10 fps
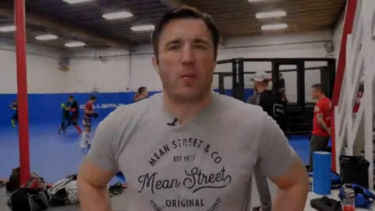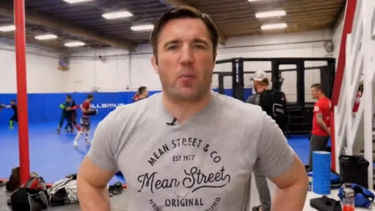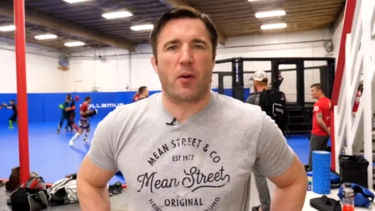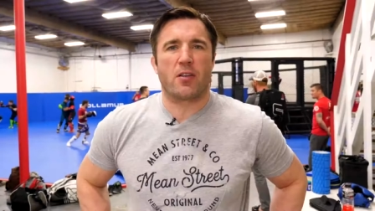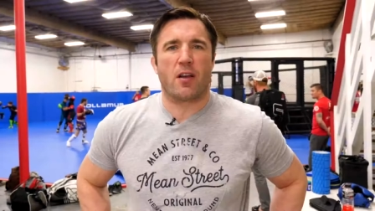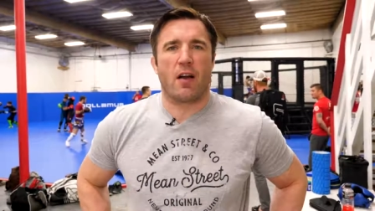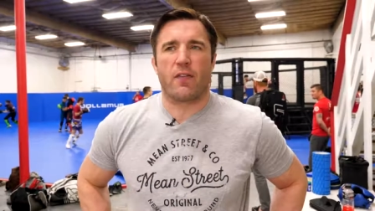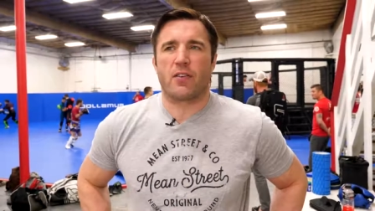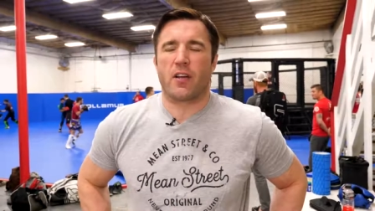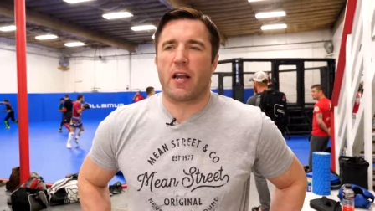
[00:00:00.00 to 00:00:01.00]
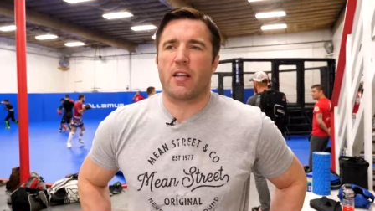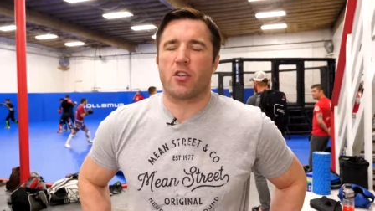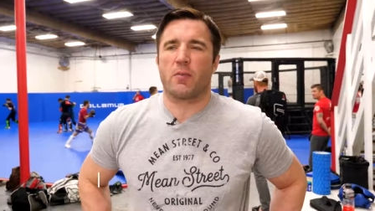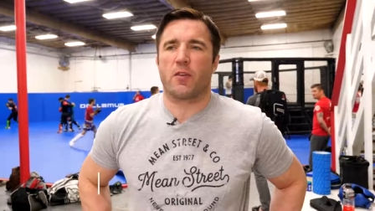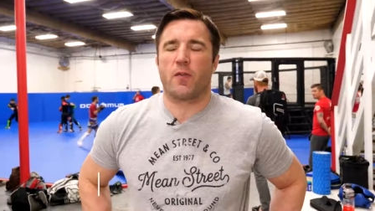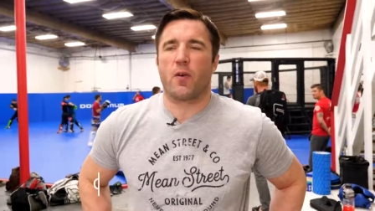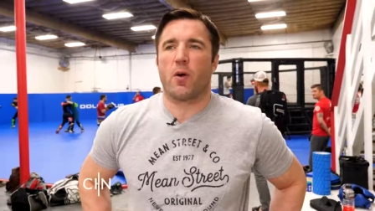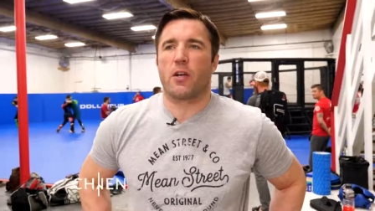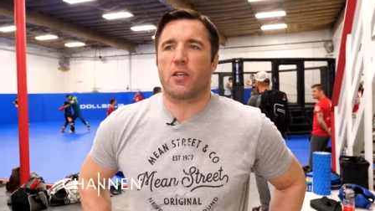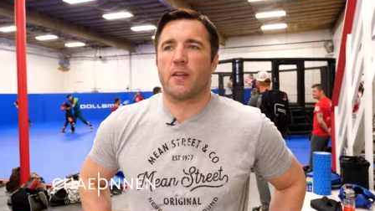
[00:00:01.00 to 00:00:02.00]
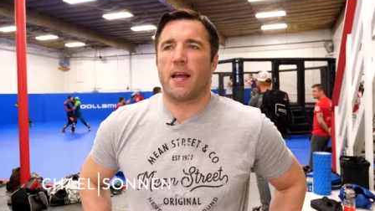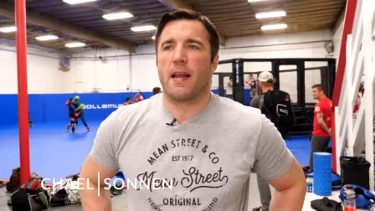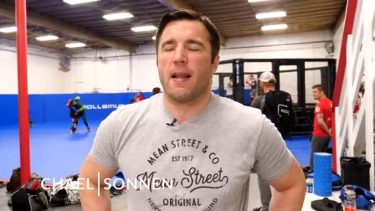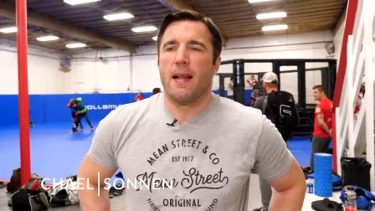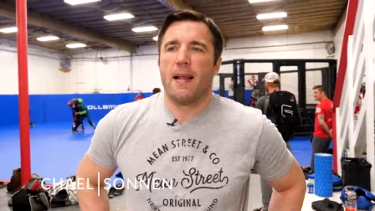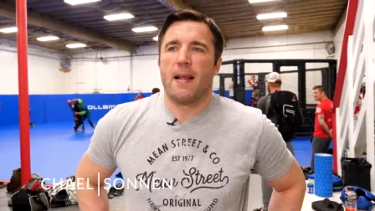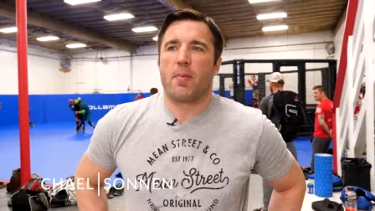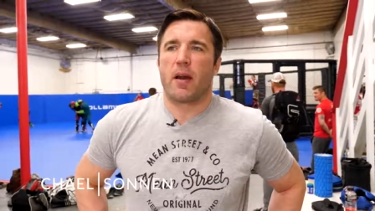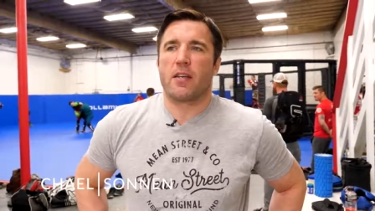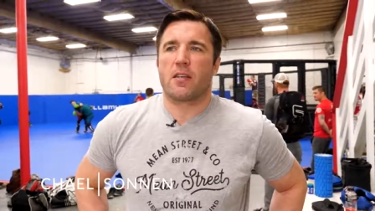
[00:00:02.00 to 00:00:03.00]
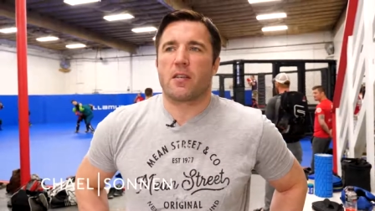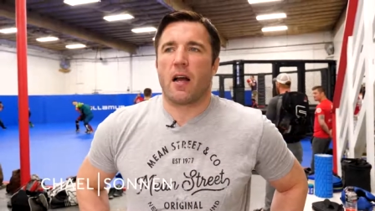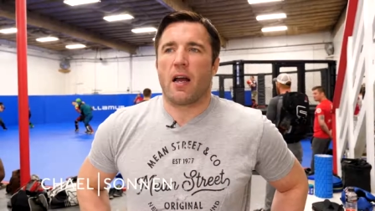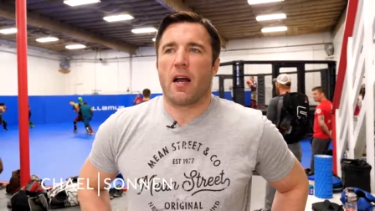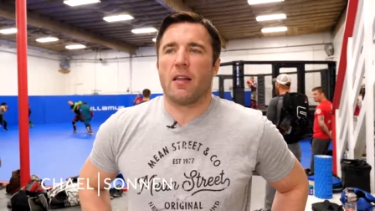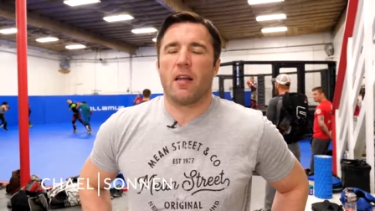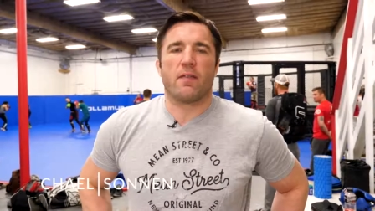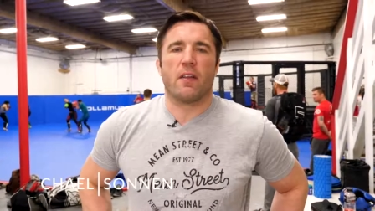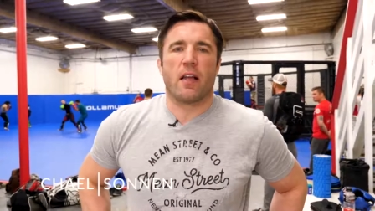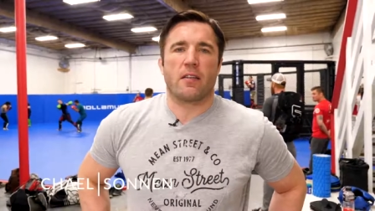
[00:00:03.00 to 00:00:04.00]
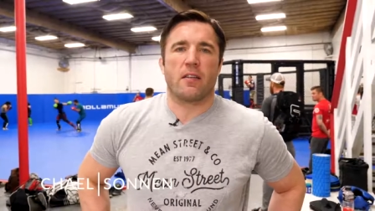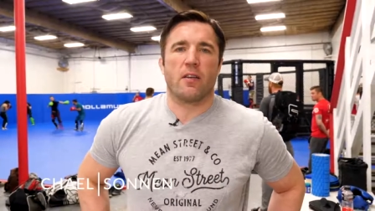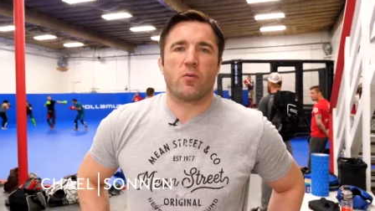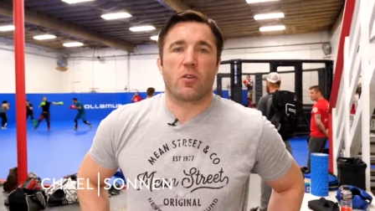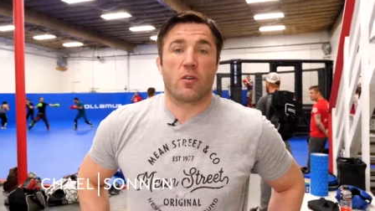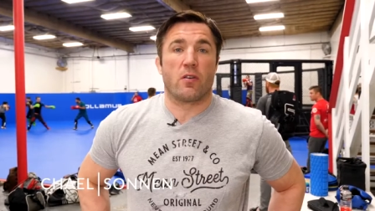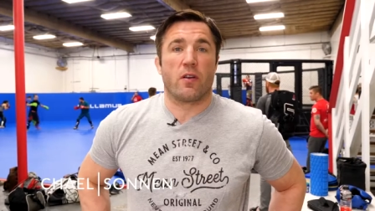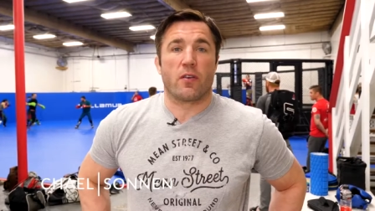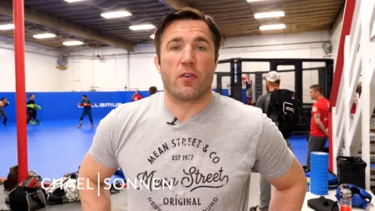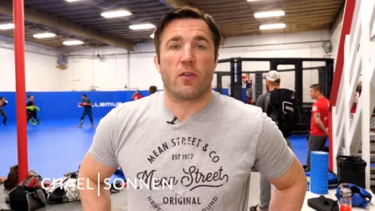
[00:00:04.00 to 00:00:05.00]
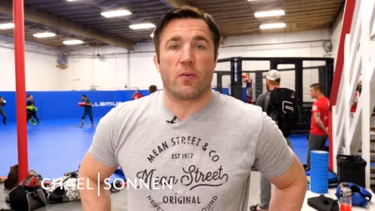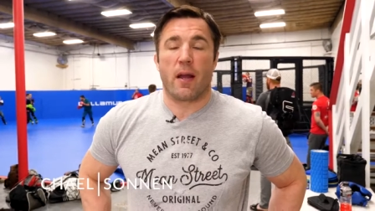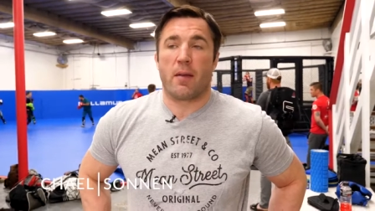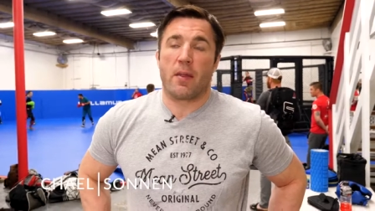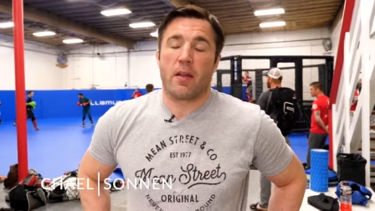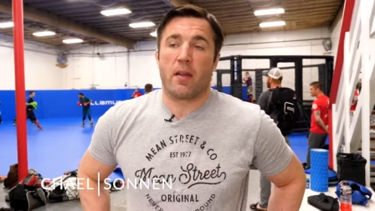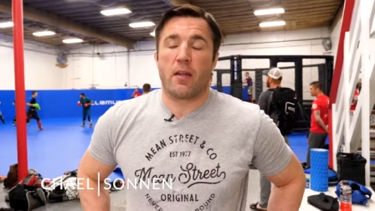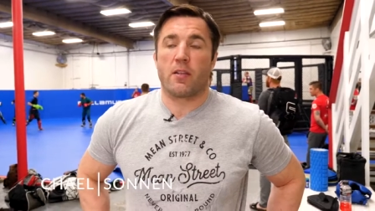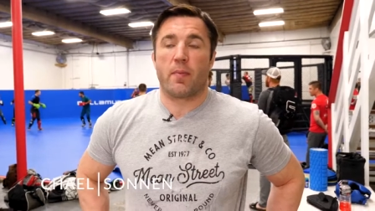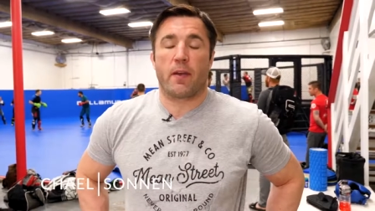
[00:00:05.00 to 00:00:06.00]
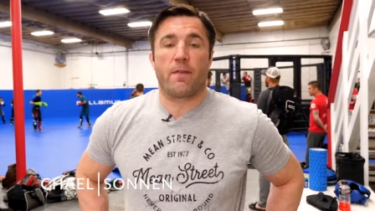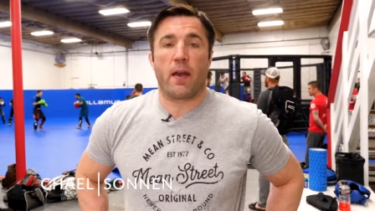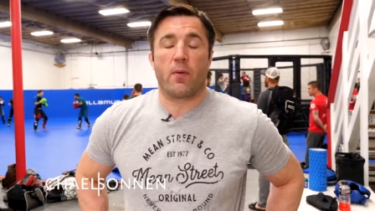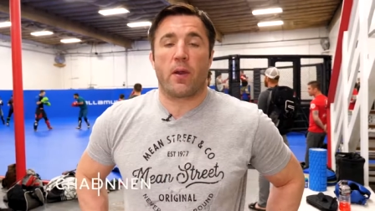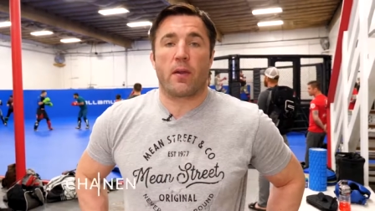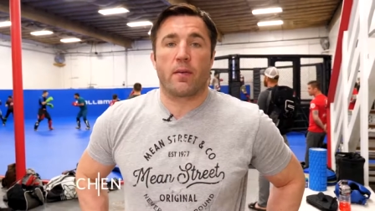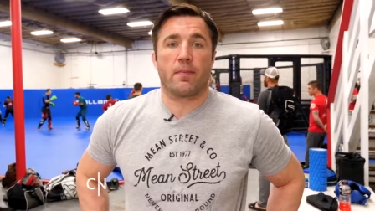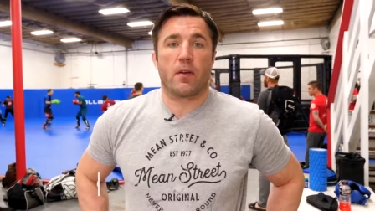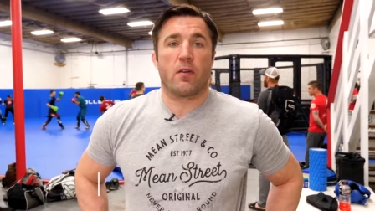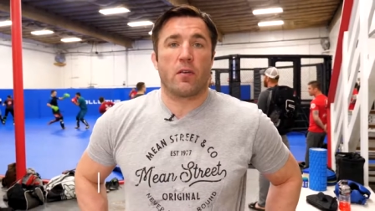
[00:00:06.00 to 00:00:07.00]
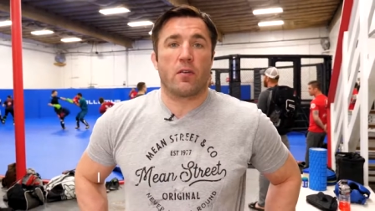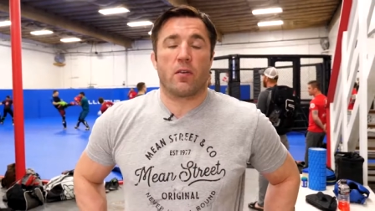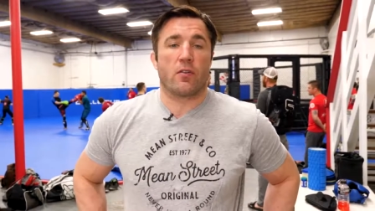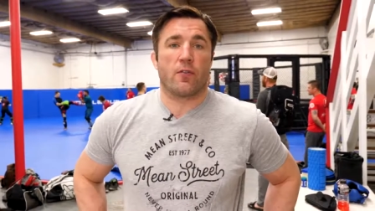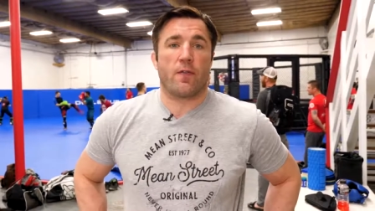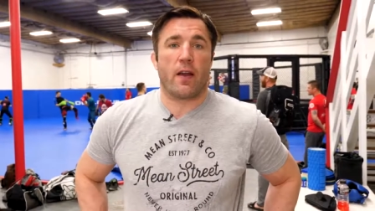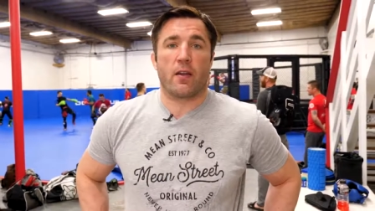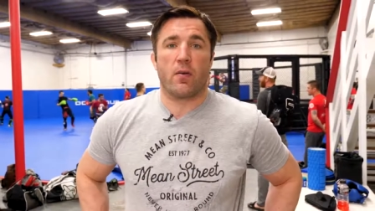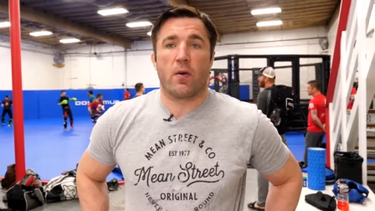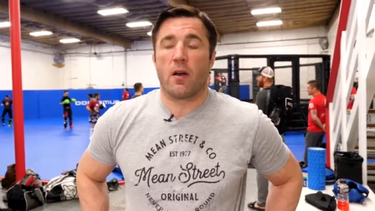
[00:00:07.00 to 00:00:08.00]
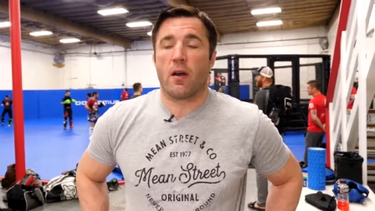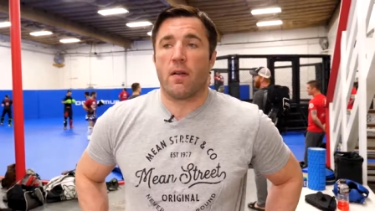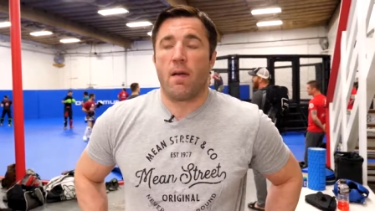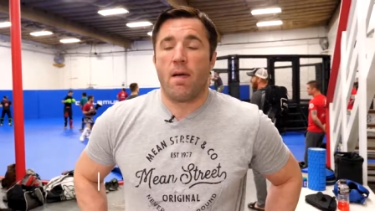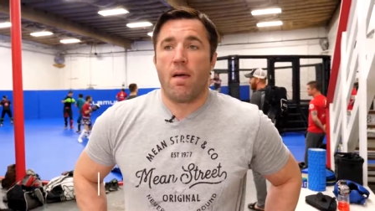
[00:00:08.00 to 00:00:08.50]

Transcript: from the press conference. You know, I had so much fun watching that, but I just I, I love the lesson that was learned there too, right? I mean, it, it's a big fight week. There, there, there's a fight going on